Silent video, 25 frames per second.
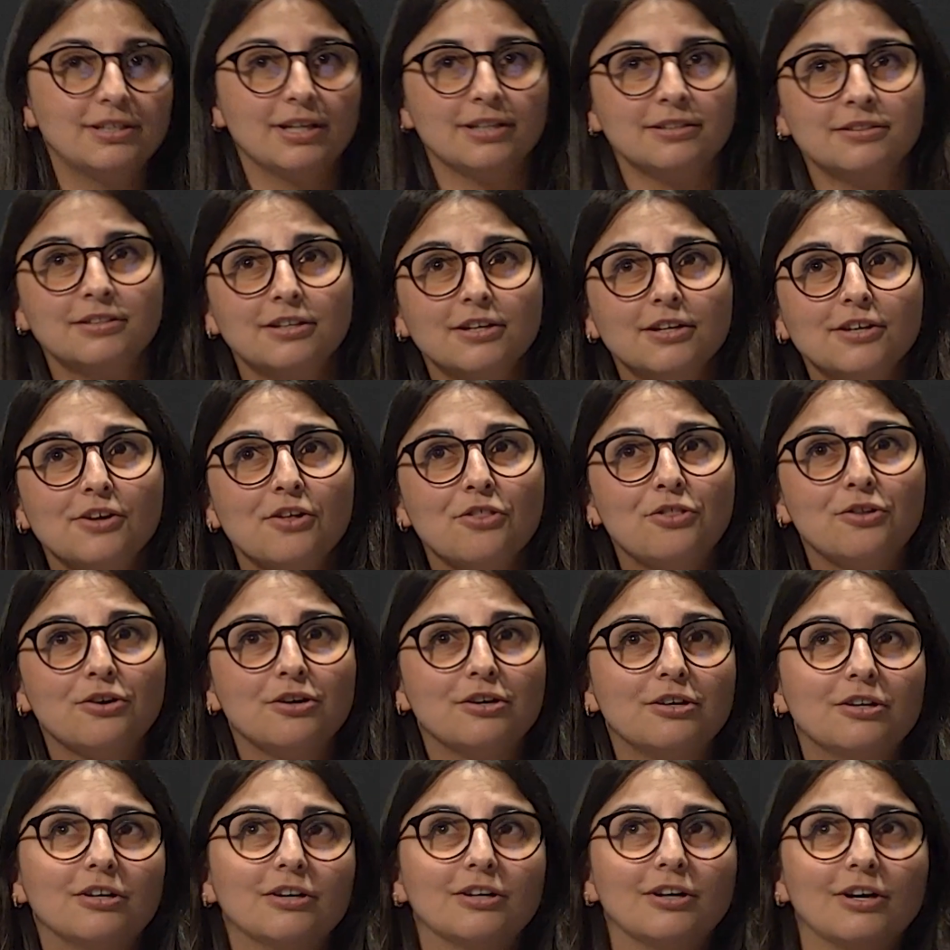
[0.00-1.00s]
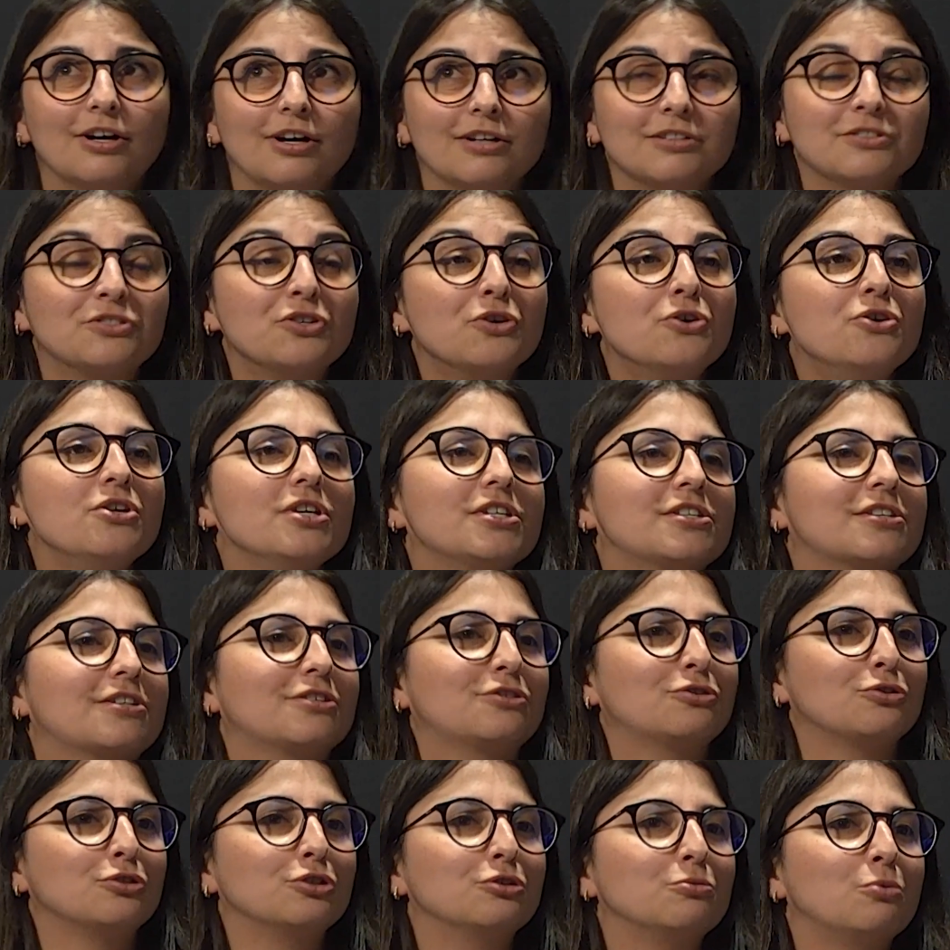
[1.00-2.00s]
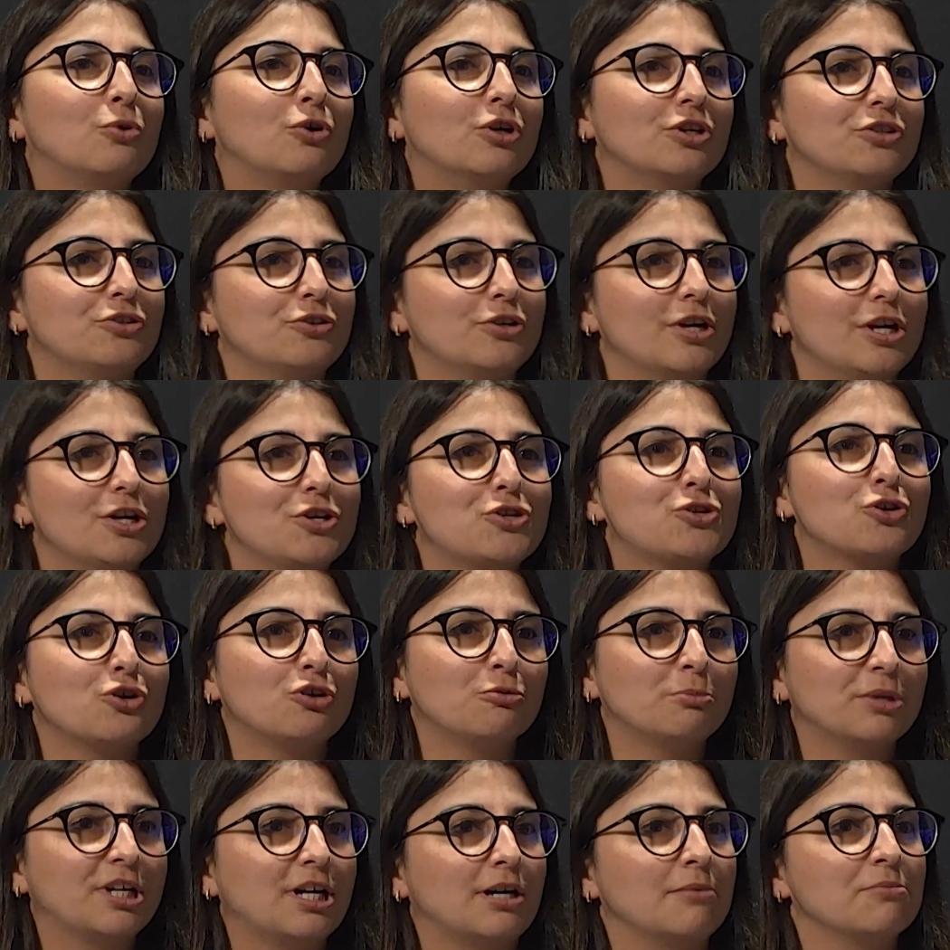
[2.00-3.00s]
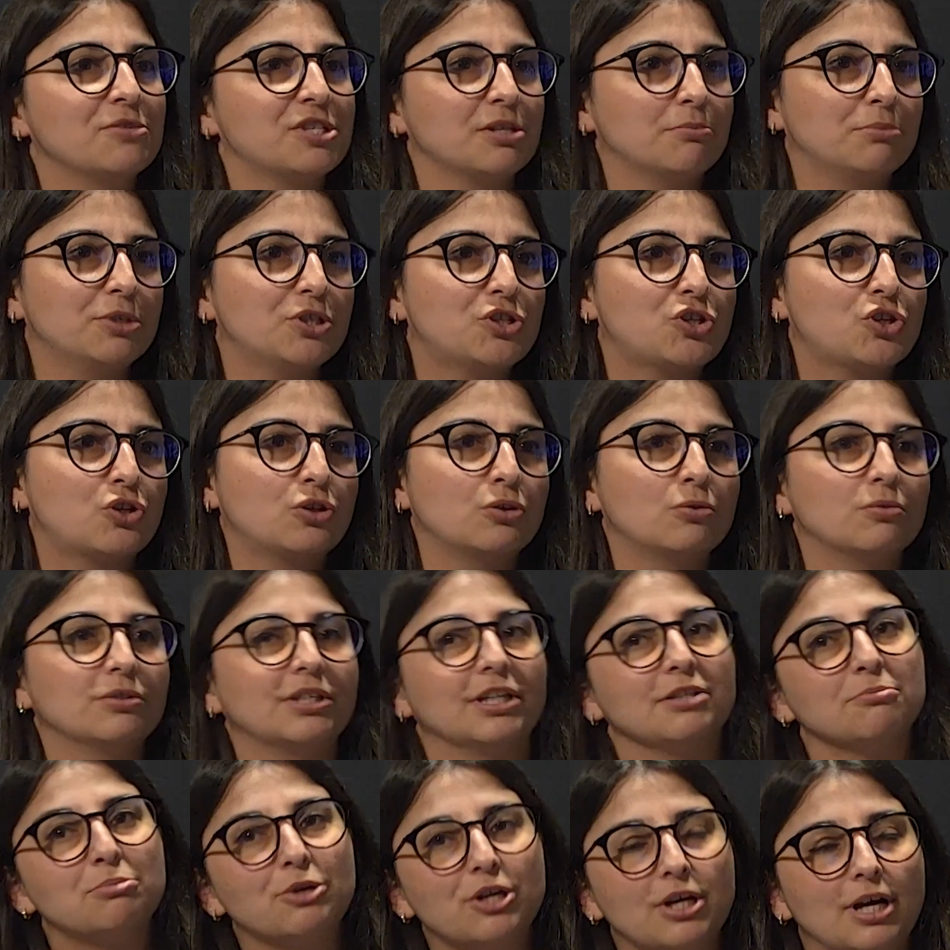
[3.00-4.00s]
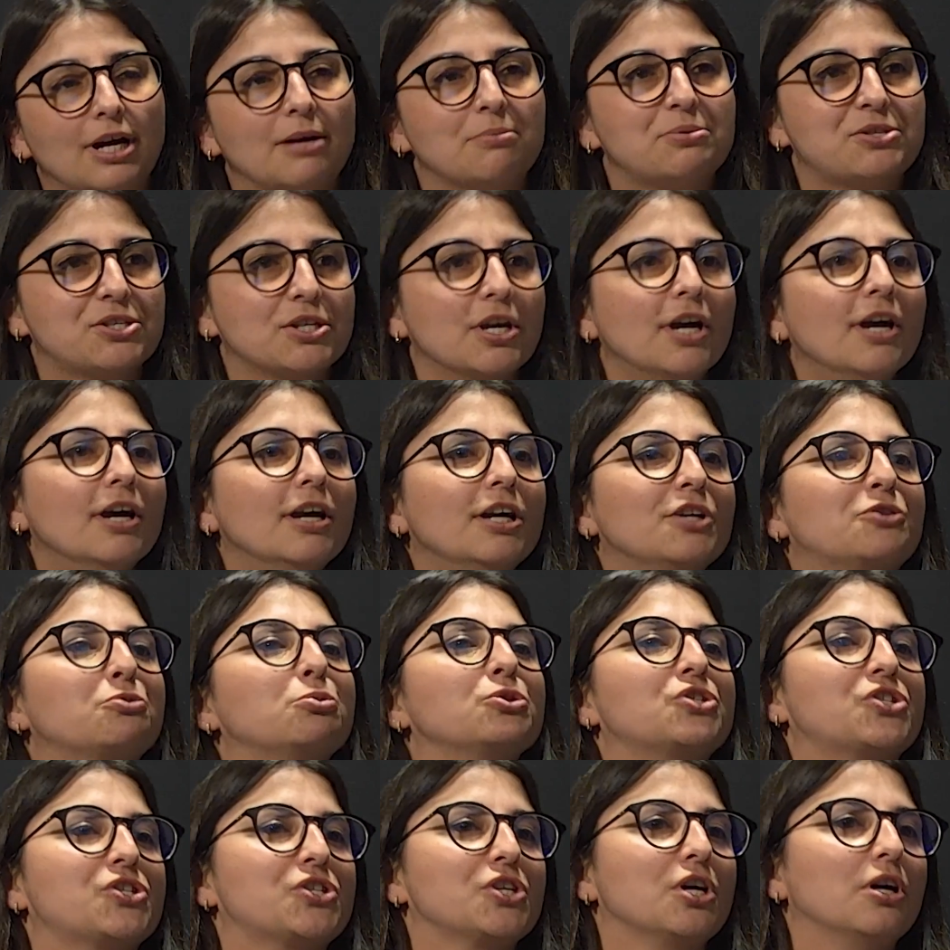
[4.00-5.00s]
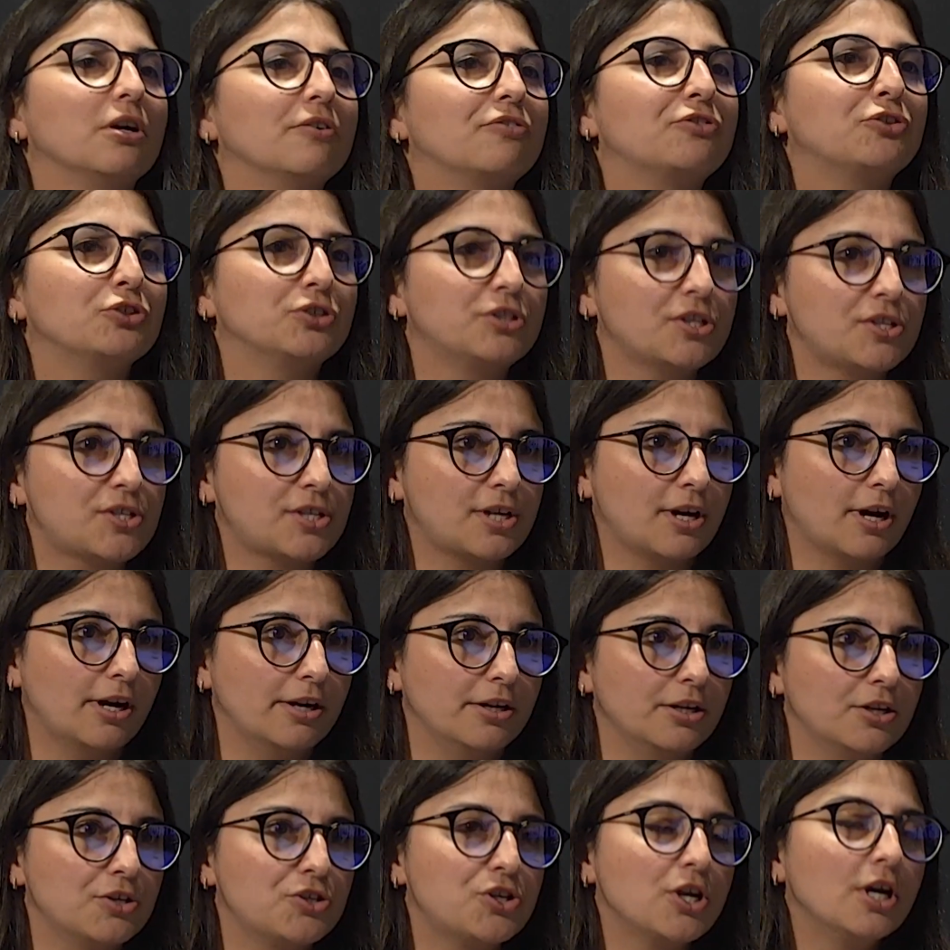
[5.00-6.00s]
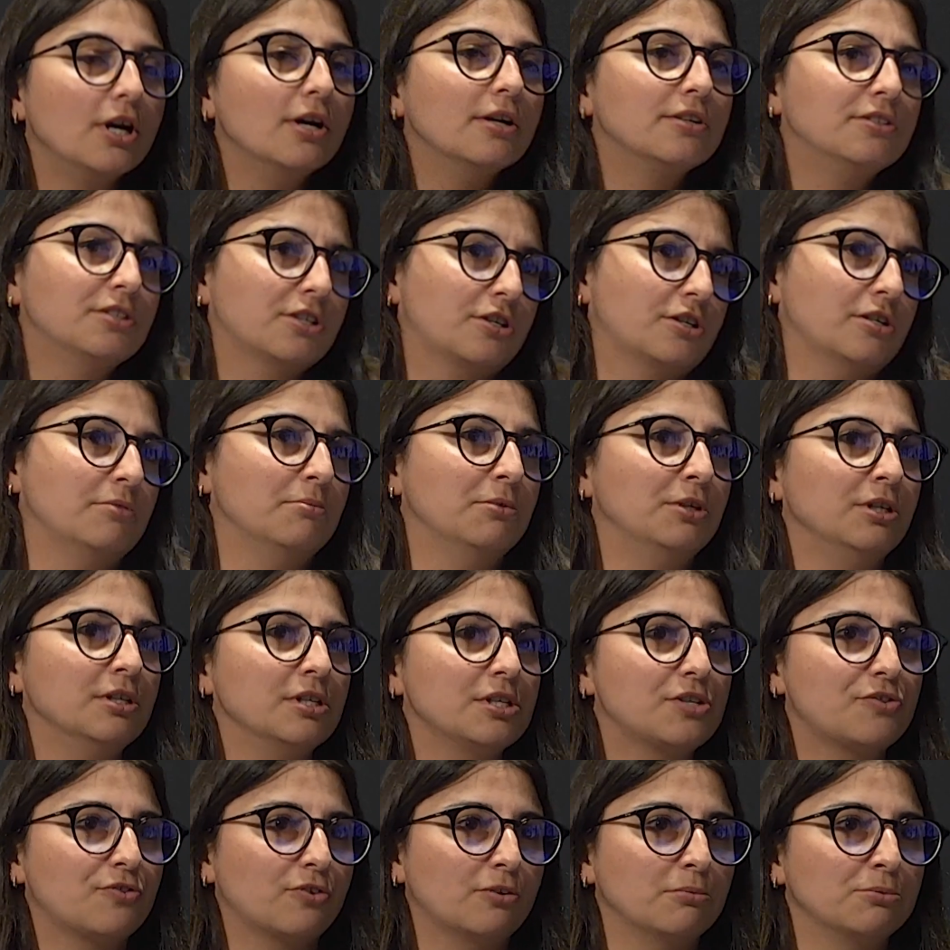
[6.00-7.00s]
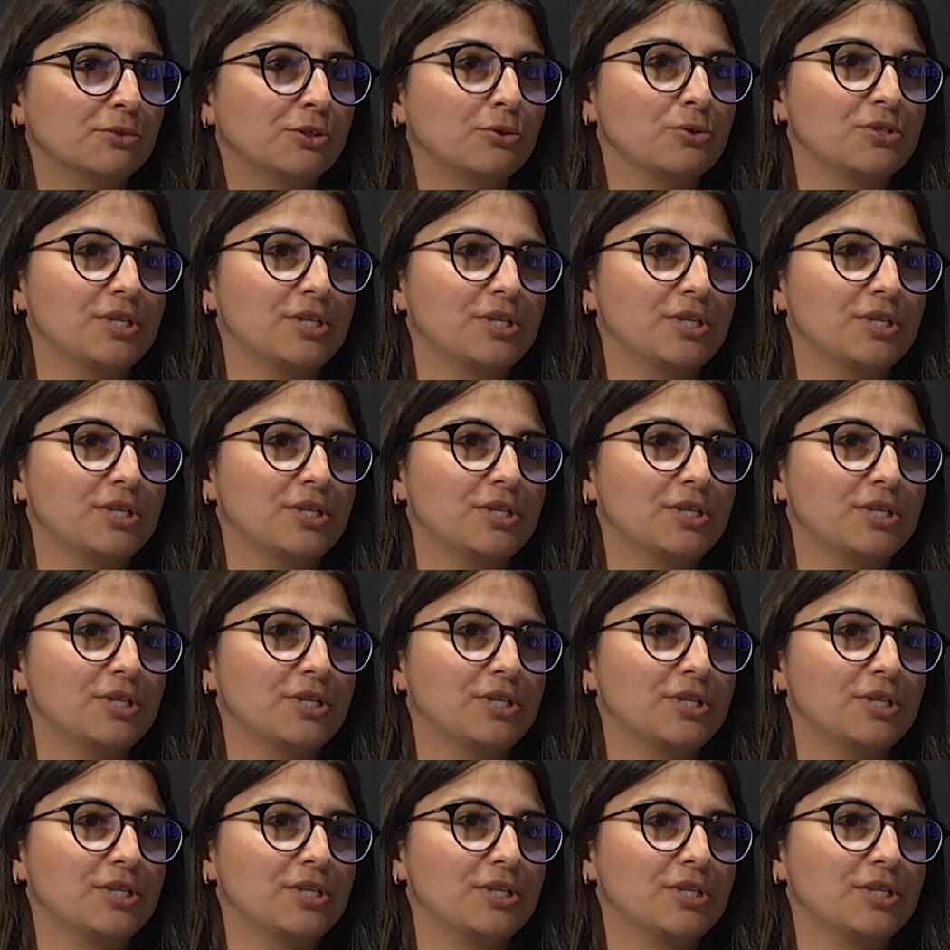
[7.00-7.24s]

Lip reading: then the risk to reward ratio becomes a bit skewed, and perhaps it would serve to discourage the criminals from those